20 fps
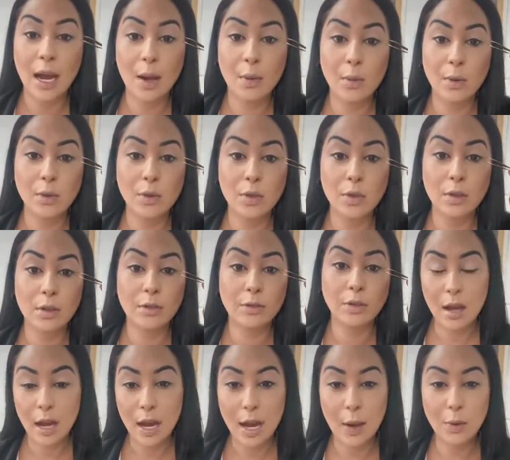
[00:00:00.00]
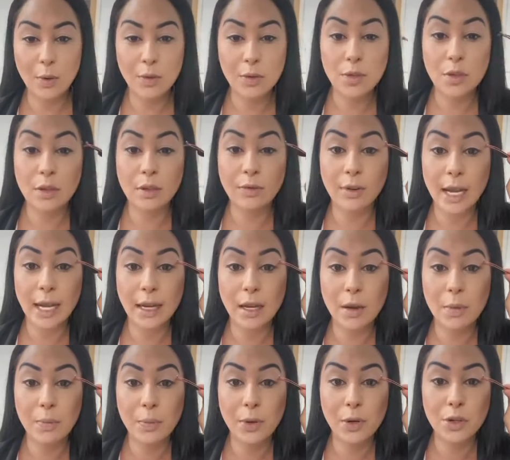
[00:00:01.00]
I will sort of like
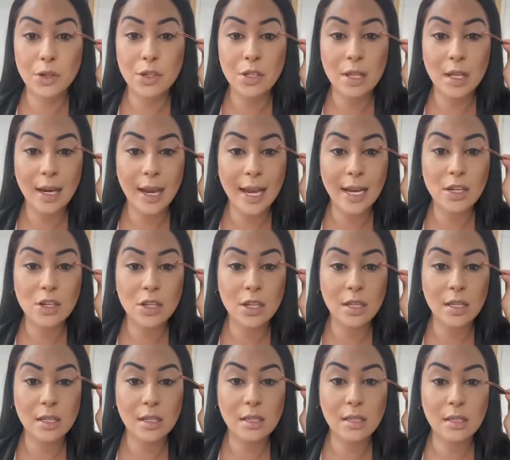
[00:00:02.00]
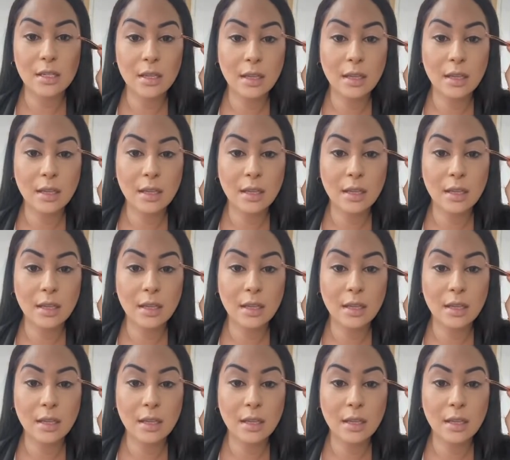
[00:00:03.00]
push the lashes